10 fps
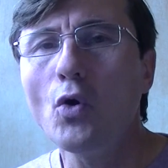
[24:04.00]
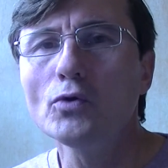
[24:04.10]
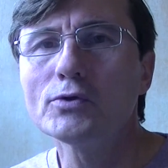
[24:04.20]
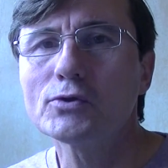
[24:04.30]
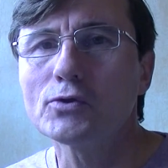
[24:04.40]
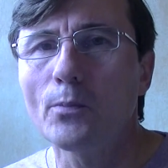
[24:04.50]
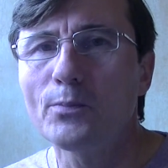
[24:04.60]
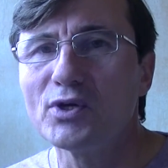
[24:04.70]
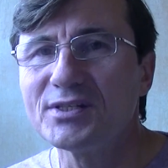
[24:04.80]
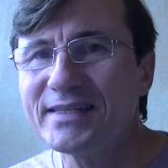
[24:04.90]
also
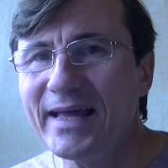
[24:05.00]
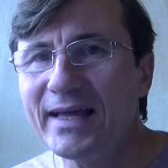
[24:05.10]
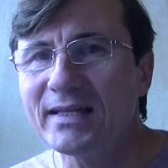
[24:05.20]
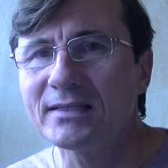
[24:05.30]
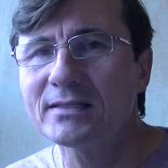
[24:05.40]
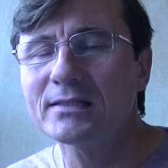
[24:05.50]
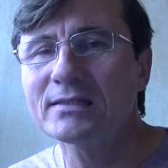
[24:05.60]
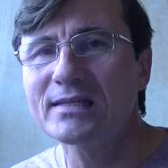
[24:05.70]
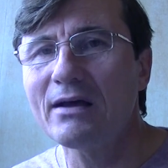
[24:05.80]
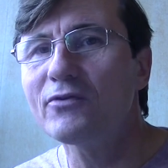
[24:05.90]
presents
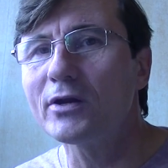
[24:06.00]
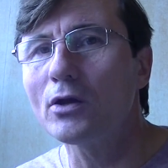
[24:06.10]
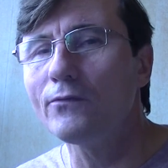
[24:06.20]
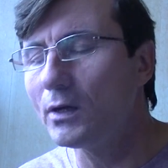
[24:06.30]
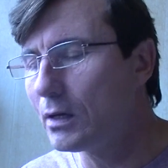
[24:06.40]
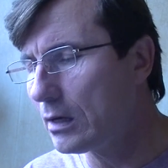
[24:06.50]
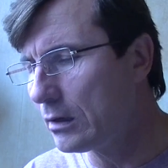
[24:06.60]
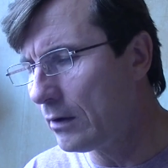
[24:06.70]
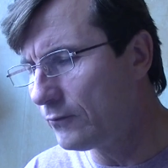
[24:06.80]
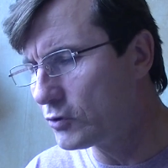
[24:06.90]
suffering
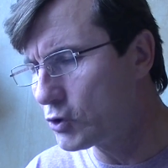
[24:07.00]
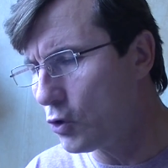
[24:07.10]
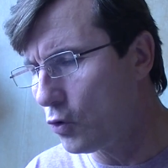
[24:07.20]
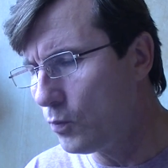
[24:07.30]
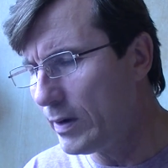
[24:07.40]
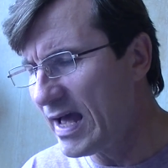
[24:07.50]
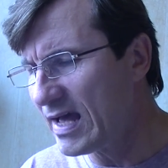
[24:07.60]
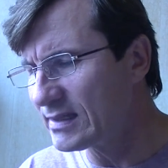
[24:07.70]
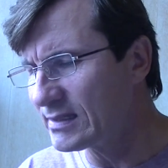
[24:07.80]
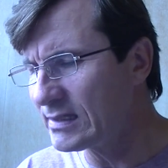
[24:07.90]
of Job
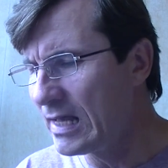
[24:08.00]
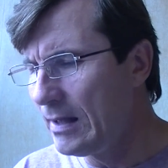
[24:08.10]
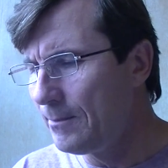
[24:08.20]
as